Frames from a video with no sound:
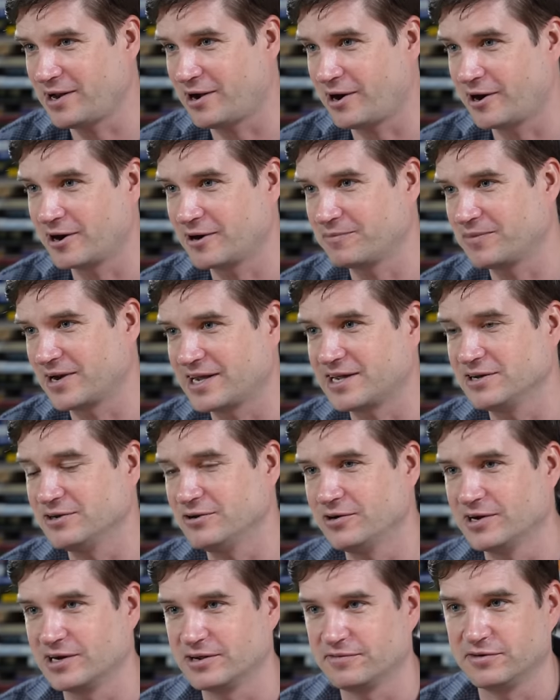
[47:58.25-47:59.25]
hard, but I could
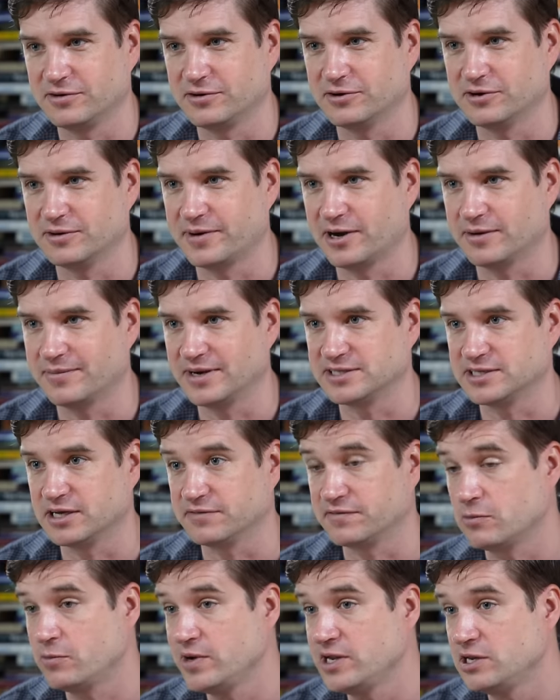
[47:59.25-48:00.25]
do it. I can feel good about myself.
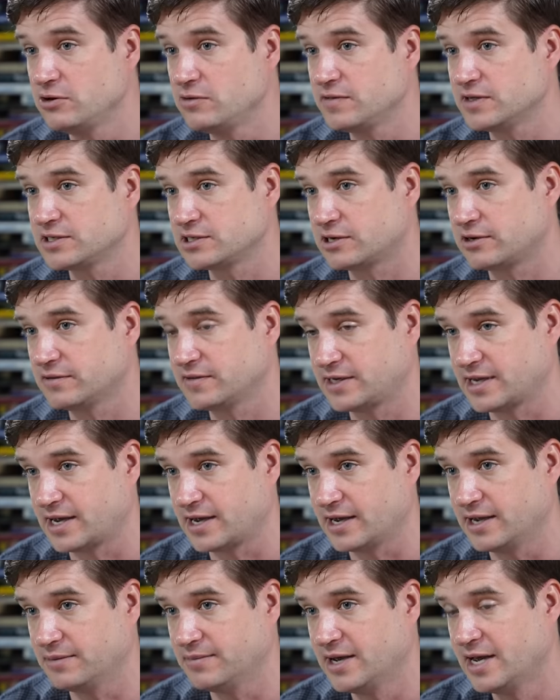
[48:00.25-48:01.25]
And we do this all the
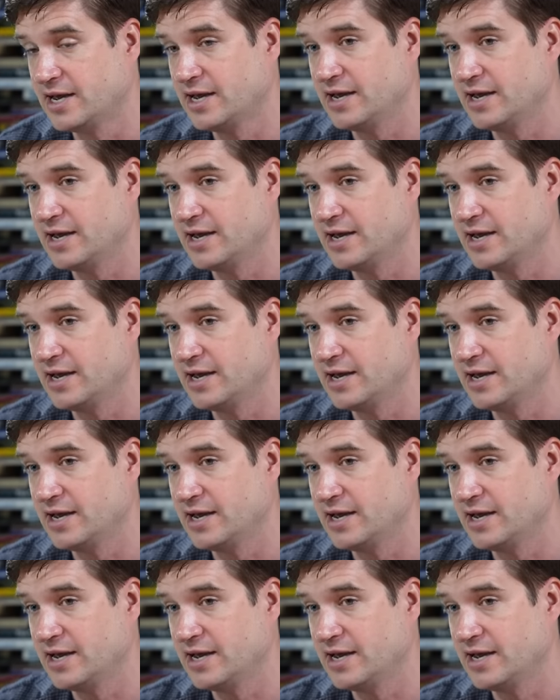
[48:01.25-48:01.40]
time.